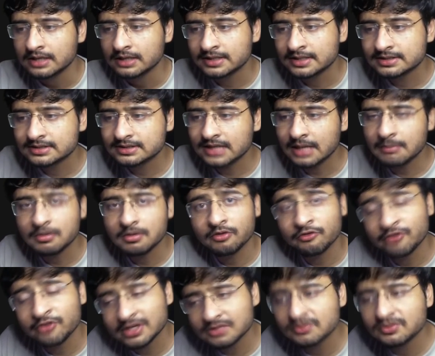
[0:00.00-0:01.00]
This time
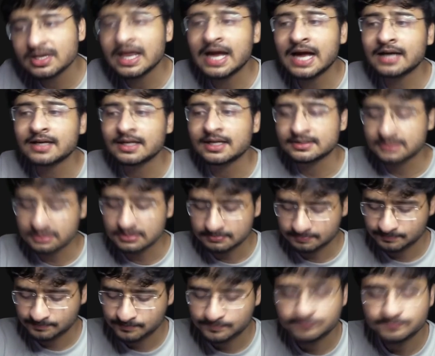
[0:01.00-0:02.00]
width will act as a
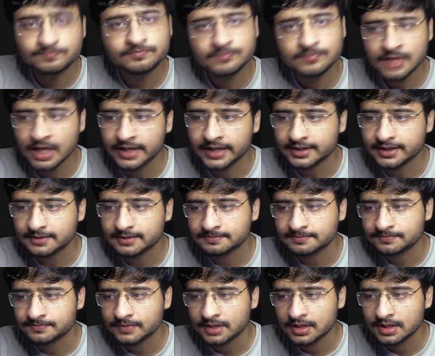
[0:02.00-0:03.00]
height.